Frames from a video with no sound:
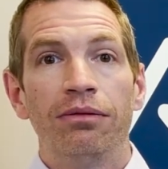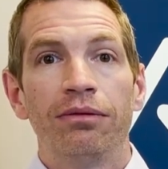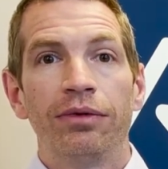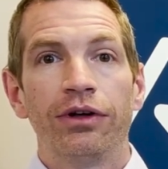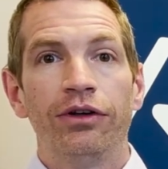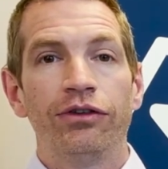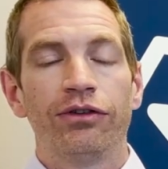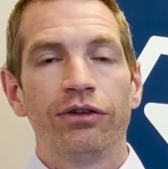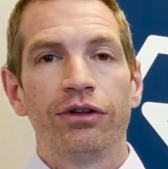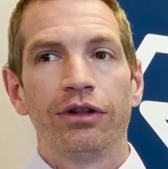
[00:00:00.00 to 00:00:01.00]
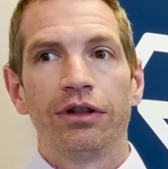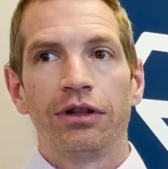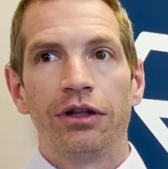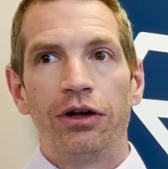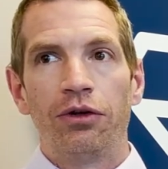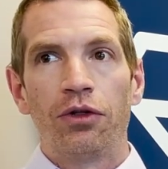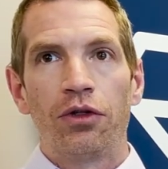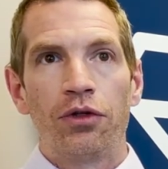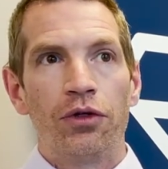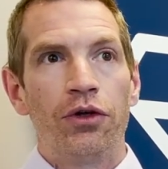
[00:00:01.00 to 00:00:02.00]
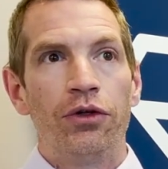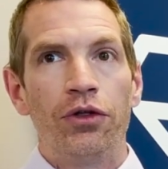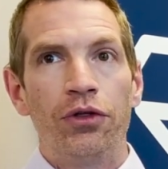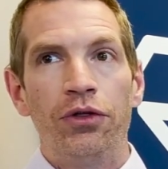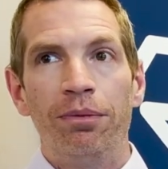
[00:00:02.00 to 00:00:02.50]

because the